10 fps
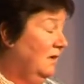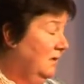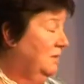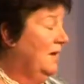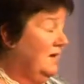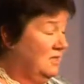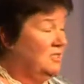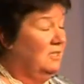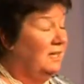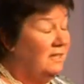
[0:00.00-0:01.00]
and
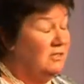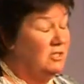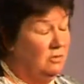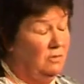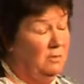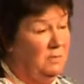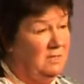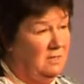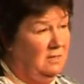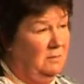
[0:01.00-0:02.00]
actually installing
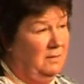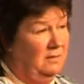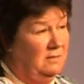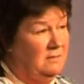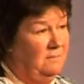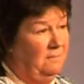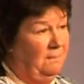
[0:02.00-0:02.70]
wind turbines.